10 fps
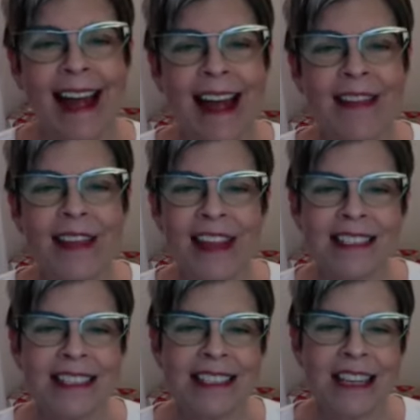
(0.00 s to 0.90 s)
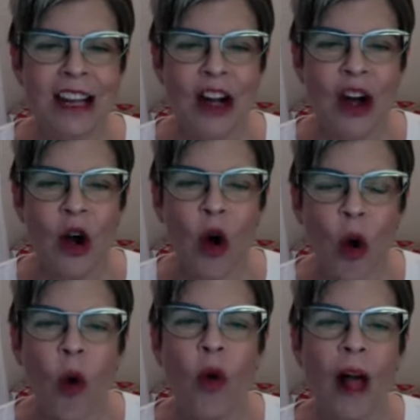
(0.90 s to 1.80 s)
This
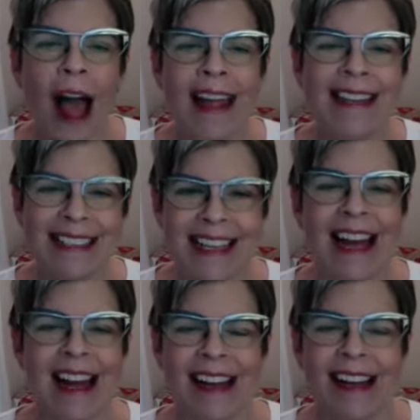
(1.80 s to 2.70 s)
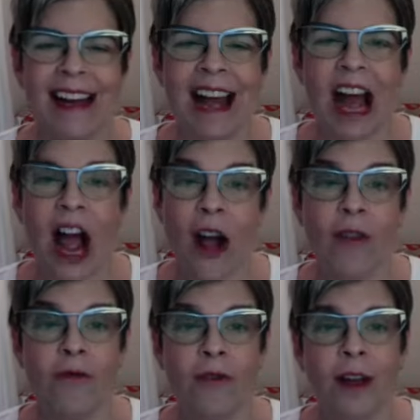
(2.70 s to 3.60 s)
whole idea
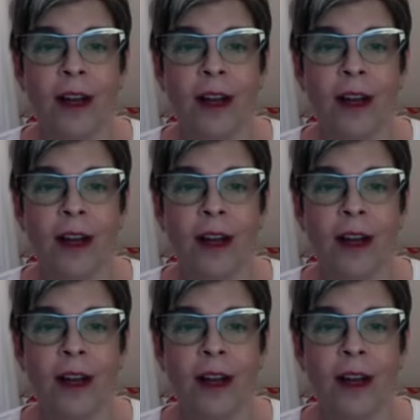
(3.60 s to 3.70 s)
of,